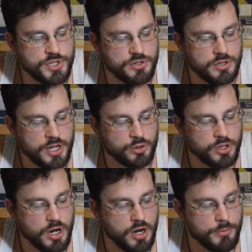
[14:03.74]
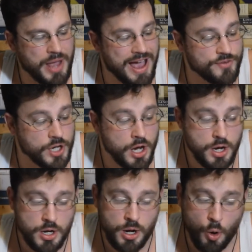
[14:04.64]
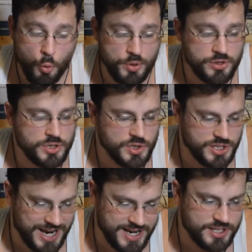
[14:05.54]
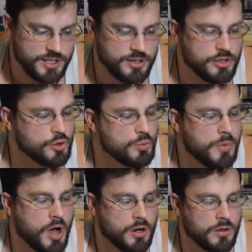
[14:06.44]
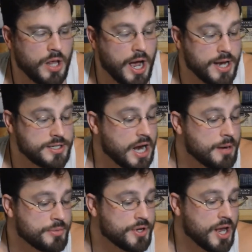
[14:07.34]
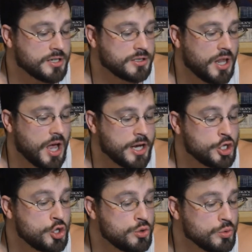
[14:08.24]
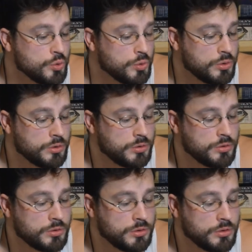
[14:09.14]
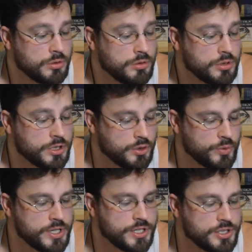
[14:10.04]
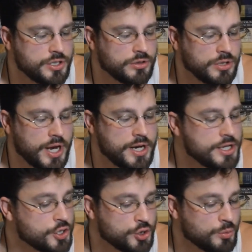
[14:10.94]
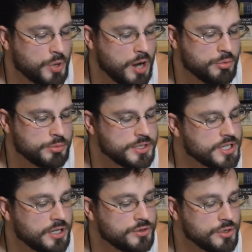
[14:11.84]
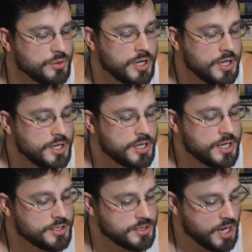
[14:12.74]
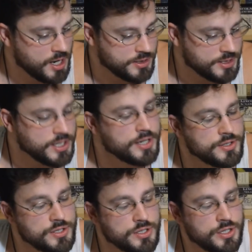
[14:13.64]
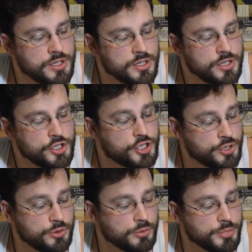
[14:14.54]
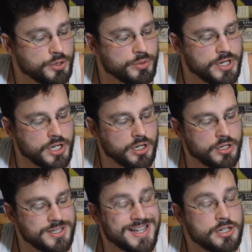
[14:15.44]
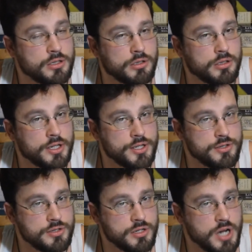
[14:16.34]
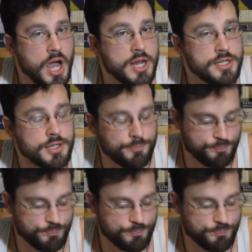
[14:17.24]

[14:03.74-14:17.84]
its electric hum, having opened and tasted the new bottle, I type the next line. You can read it to your lady, and she'll probably tell you it's nonsense. She'll be reading Tender is the Night.